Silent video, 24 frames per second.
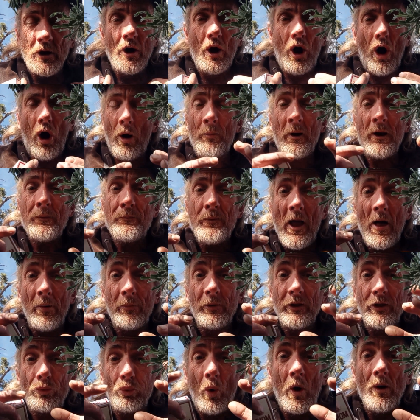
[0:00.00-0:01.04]
All my family
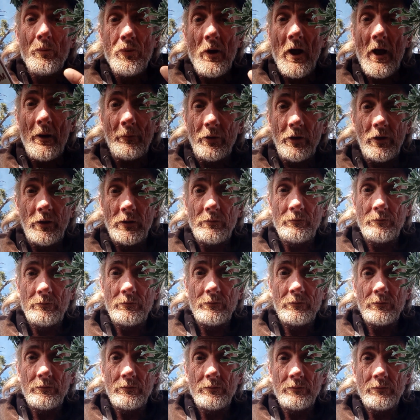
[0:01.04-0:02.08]
is one family.
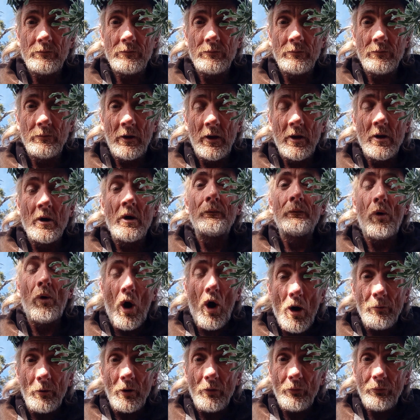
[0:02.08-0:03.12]

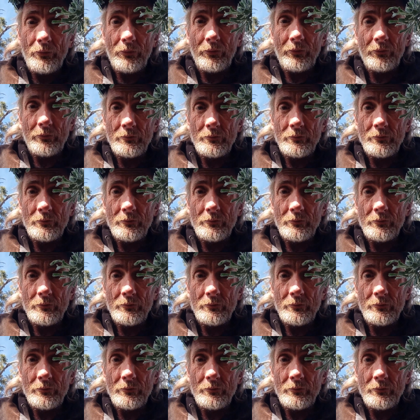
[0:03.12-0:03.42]
Farmers